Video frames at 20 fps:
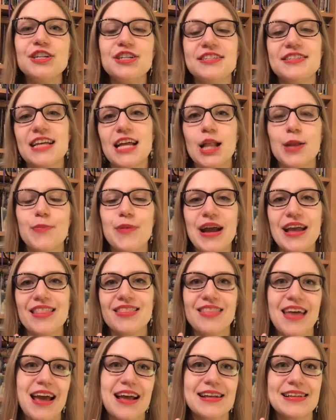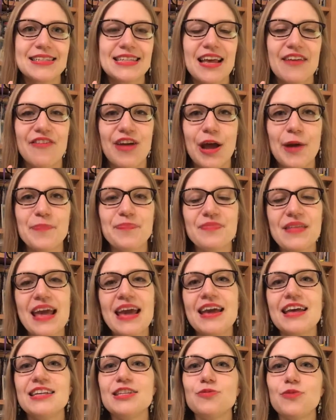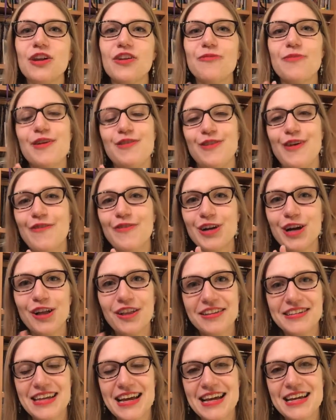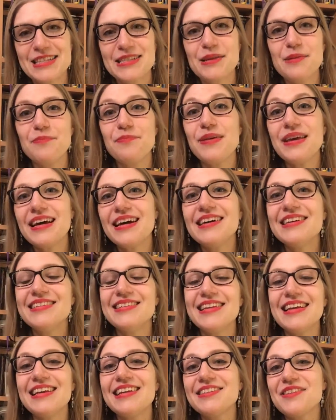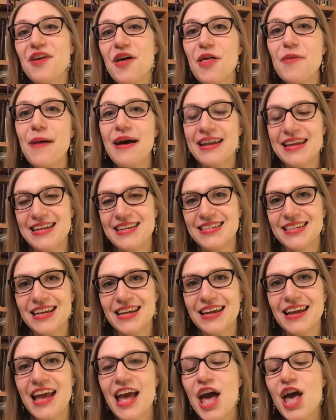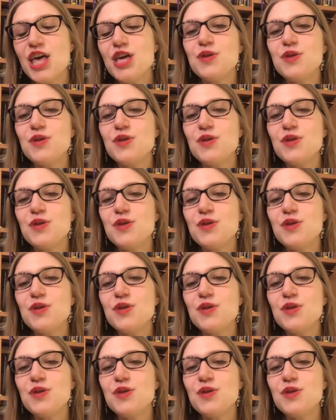to celebrate Thanksgiving. It is one of my favorite holidays because it is all about eating.